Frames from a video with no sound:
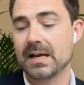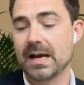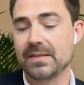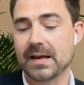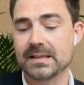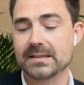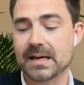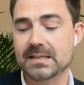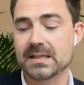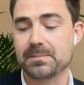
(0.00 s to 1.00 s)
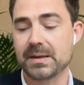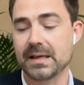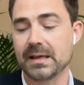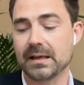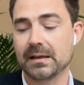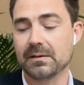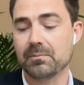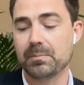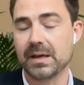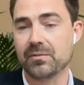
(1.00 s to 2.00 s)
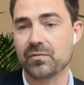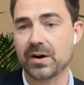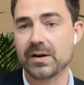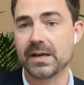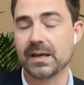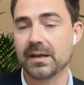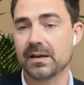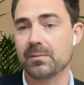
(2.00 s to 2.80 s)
and that is actually being very